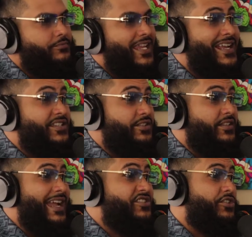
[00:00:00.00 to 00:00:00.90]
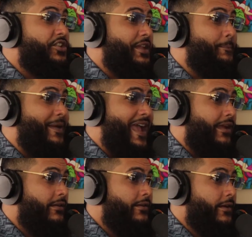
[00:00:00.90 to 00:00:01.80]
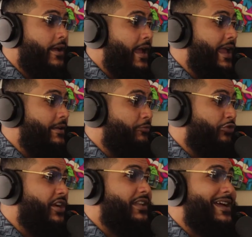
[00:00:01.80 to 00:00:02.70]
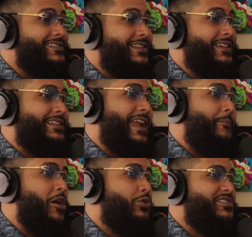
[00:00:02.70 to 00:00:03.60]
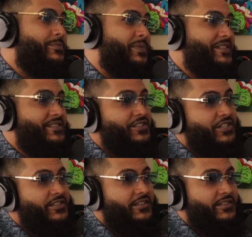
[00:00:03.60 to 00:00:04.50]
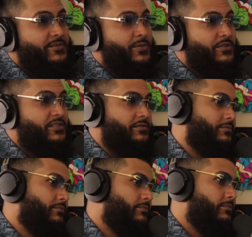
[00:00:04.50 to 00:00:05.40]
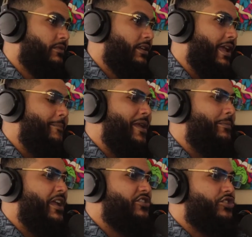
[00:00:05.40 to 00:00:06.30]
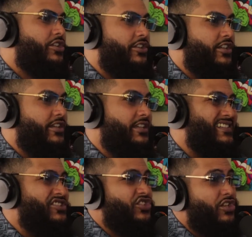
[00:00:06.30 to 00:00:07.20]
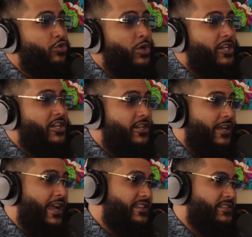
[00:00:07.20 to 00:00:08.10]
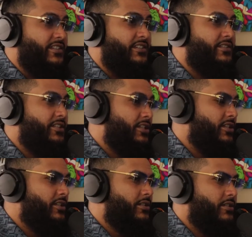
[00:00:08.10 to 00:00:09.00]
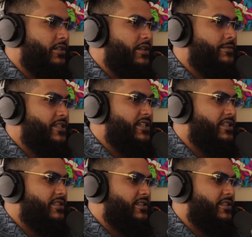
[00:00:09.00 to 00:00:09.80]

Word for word: That's that's looking back and realizing like, damn, I was a piece of shit to this person, and maybe I should have done this. I should have, would have, could have, ass nigga. You know what I'm saying?